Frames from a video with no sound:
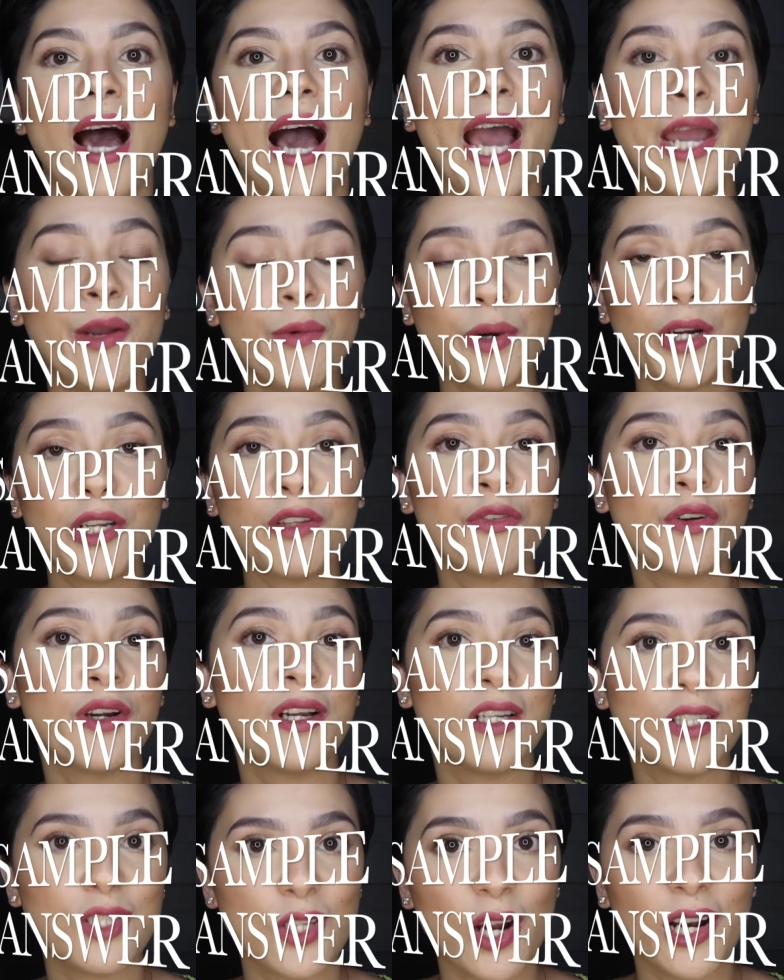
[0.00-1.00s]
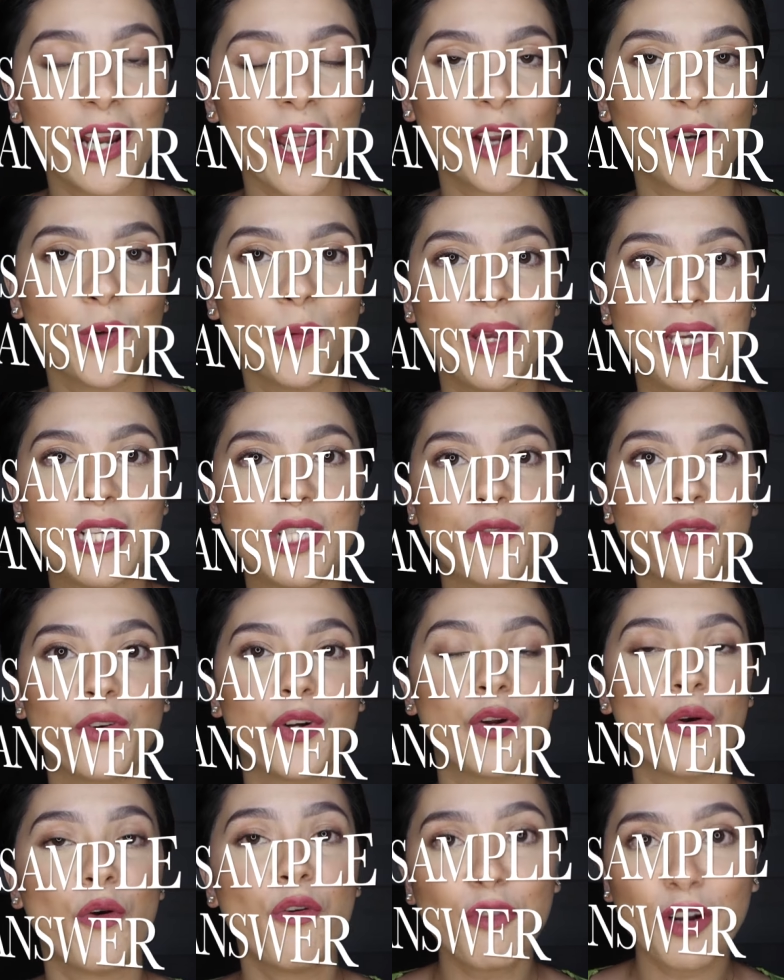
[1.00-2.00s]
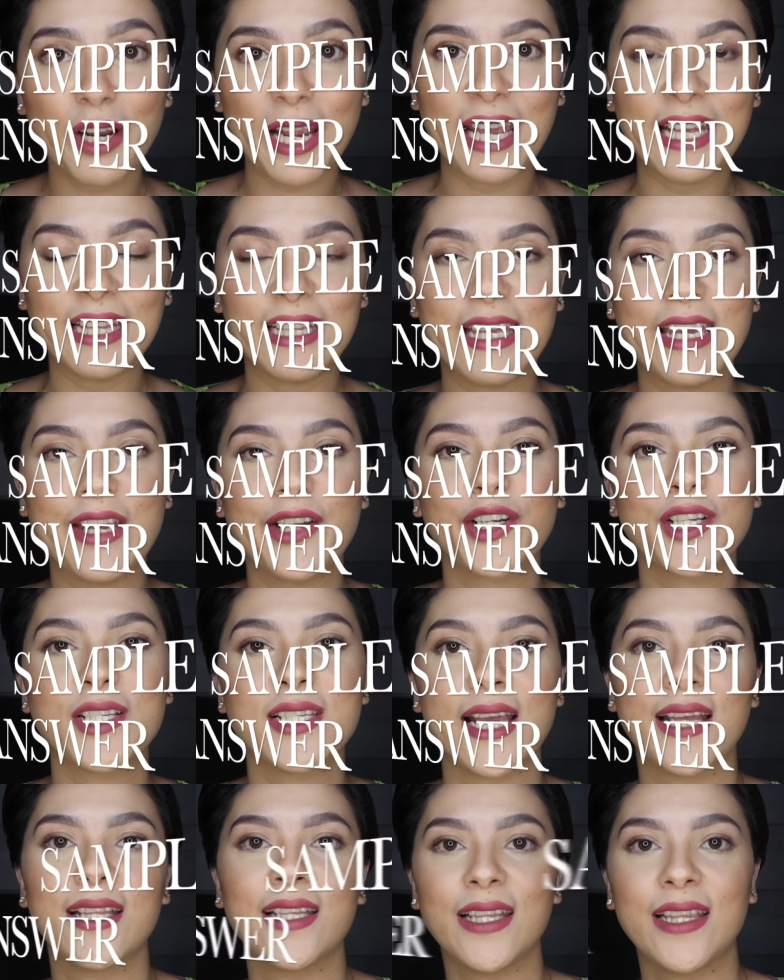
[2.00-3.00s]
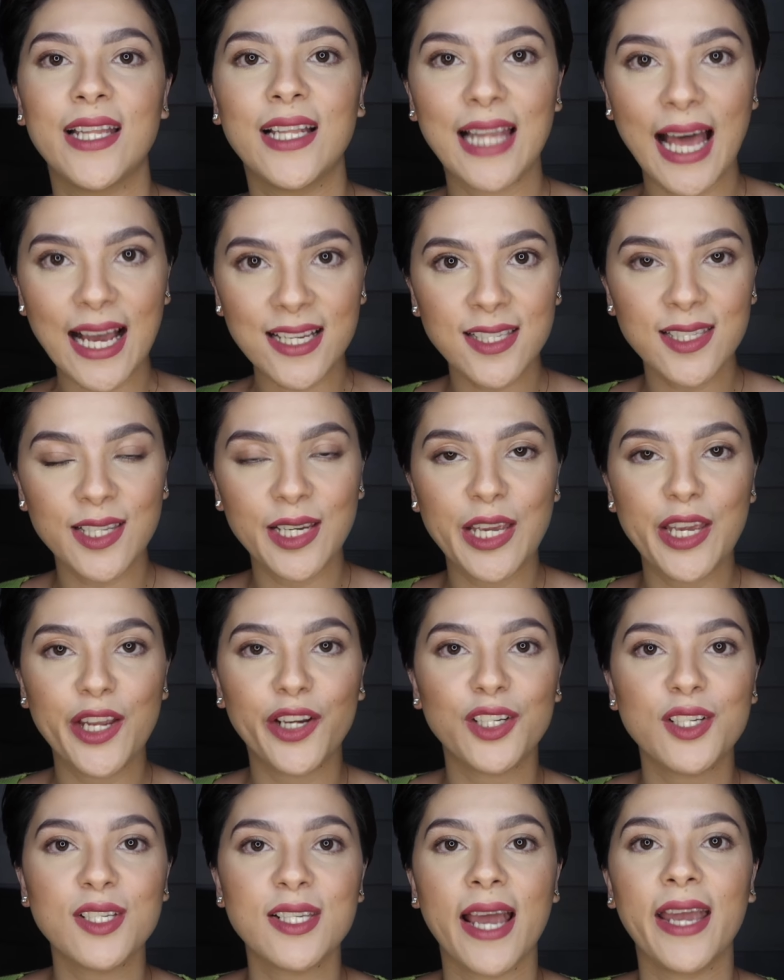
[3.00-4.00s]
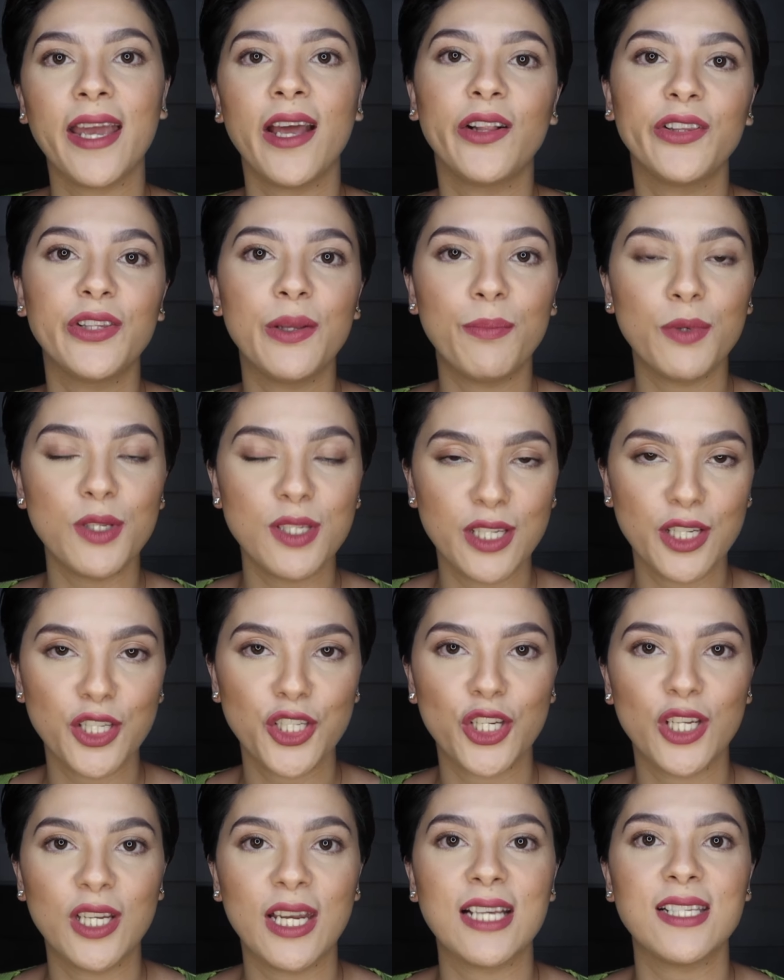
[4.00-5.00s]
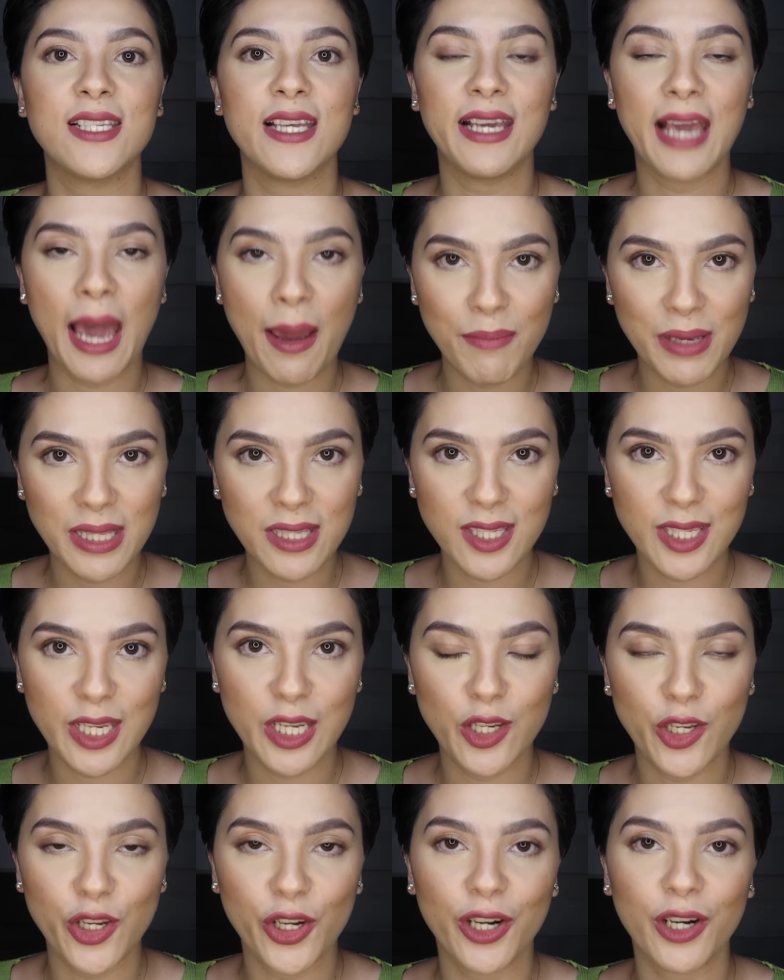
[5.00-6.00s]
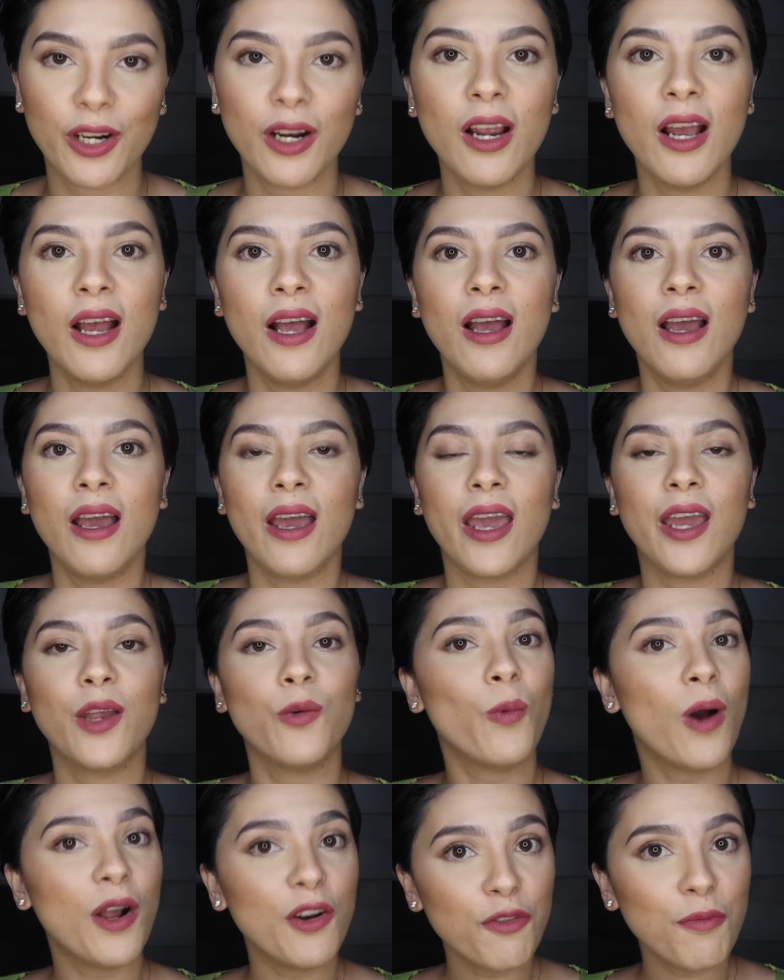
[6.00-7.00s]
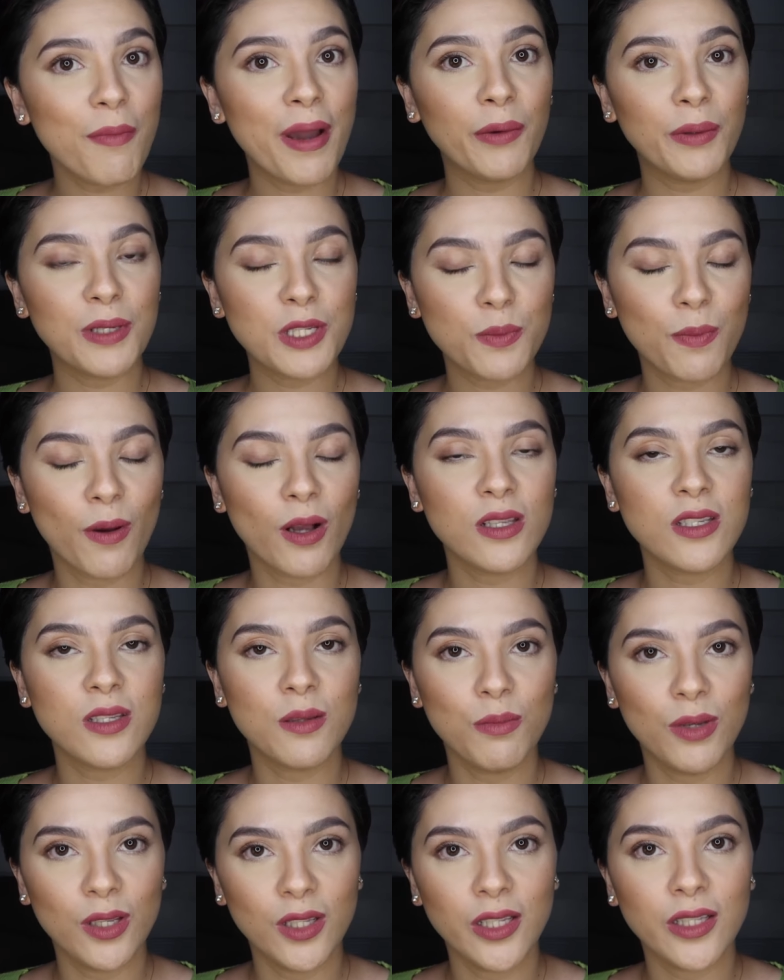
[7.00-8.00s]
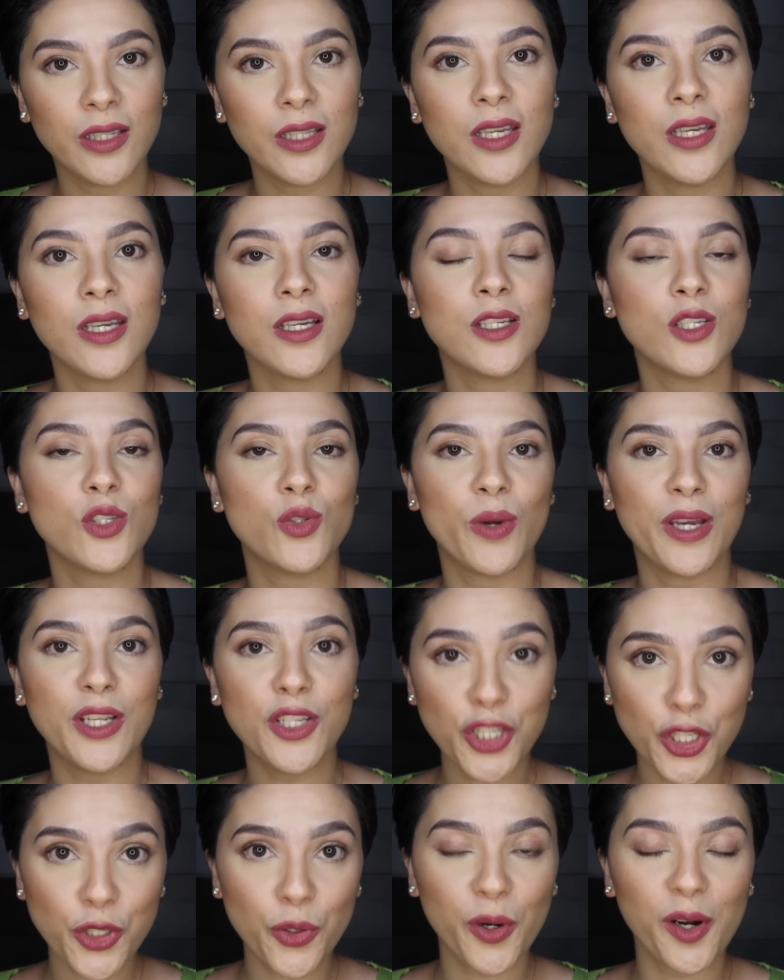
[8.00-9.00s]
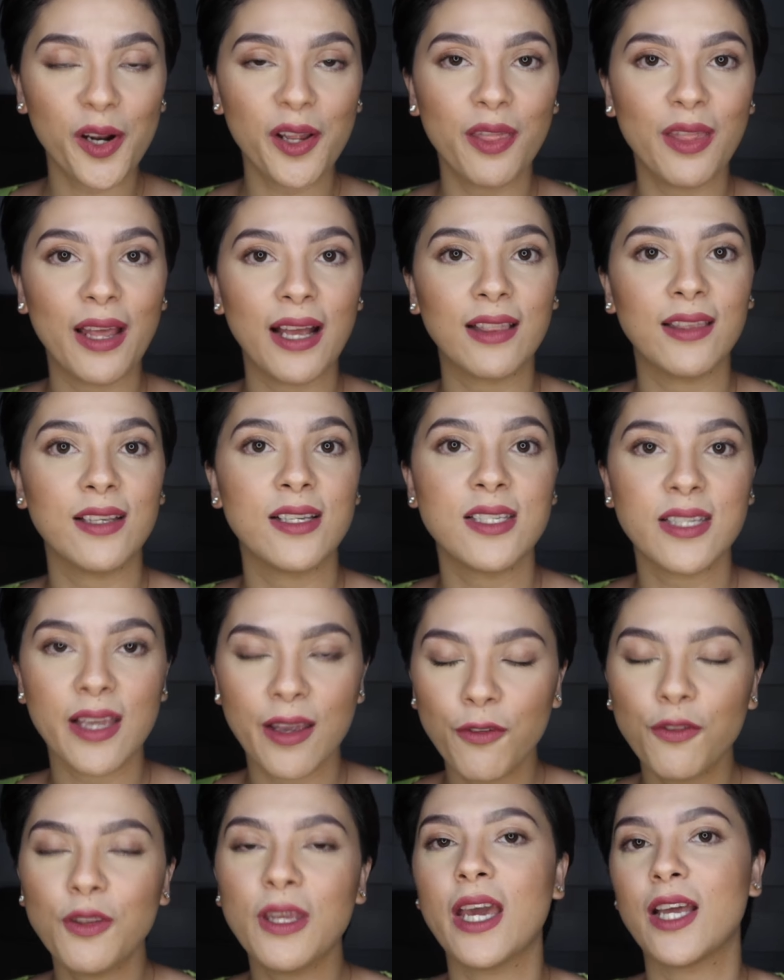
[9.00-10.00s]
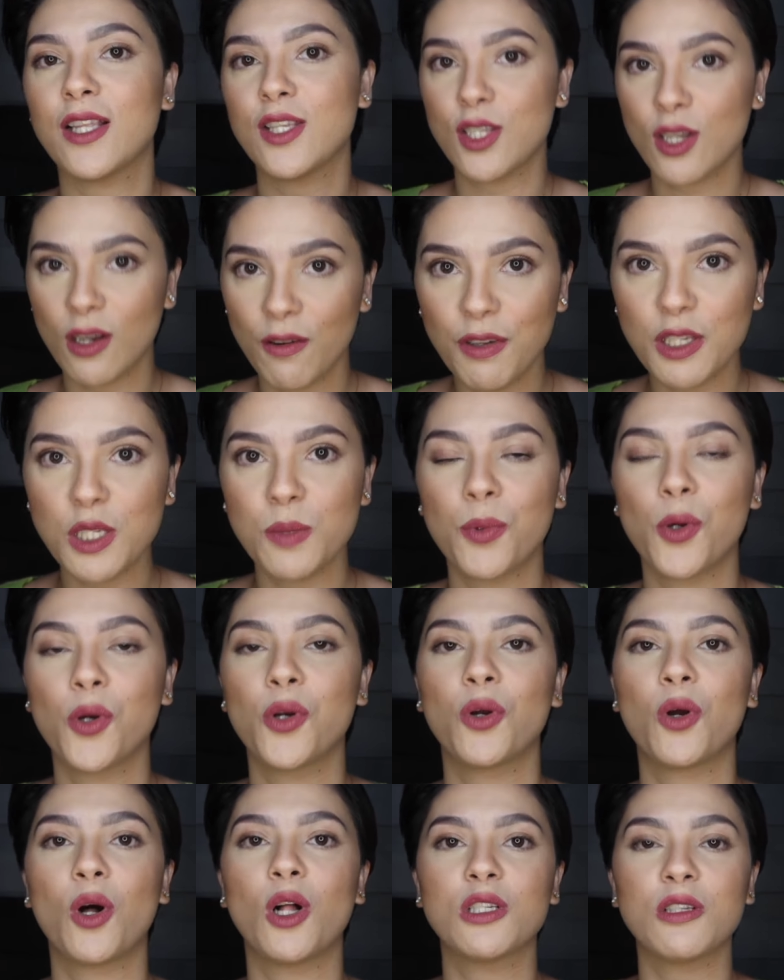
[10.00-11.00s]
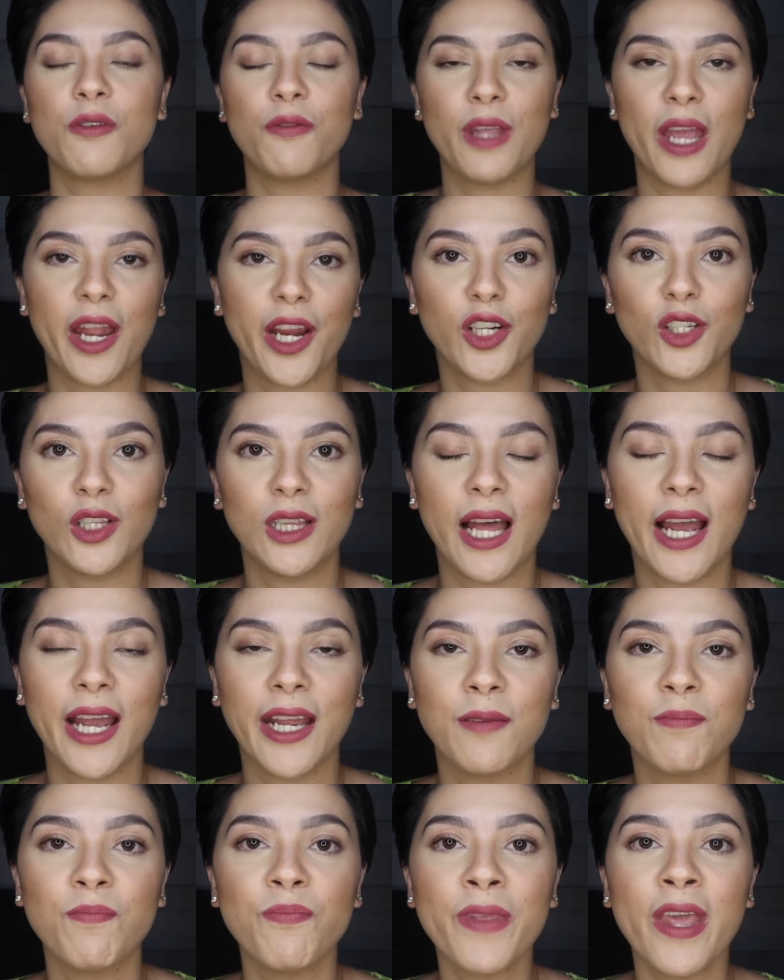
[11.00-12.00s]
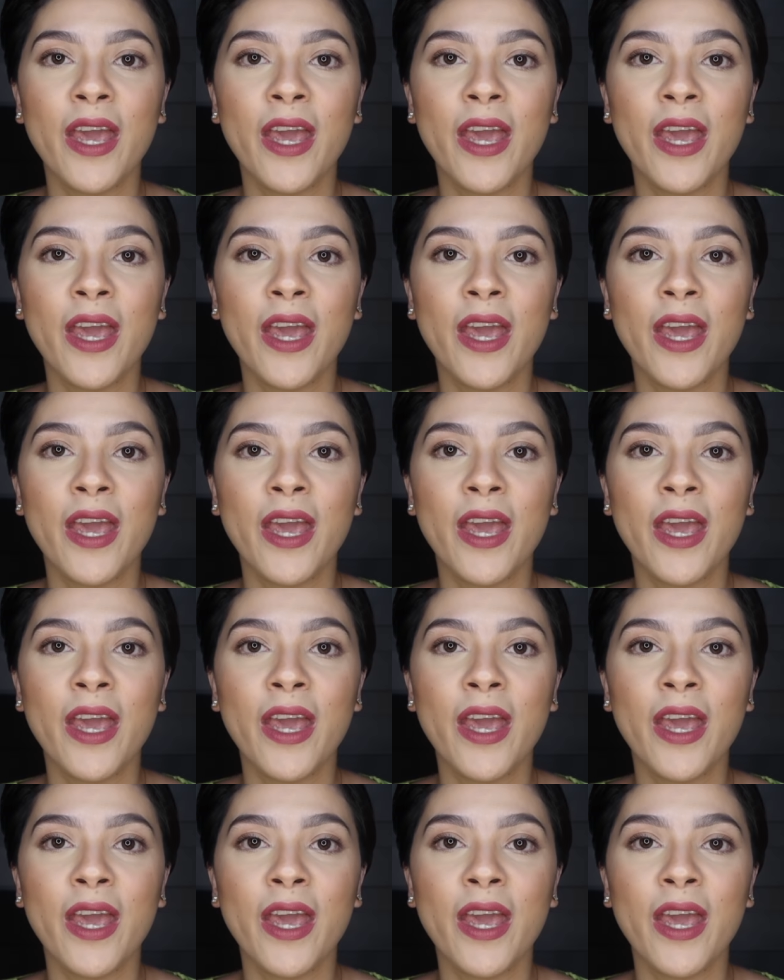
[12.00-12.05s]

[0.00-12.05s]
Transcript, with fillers: I worked for Qatar Airways for over 8 years and in the last 3 years I held the position as a cabin senior. And one of my responsibility is to ensure that the safety and service protocols of the airline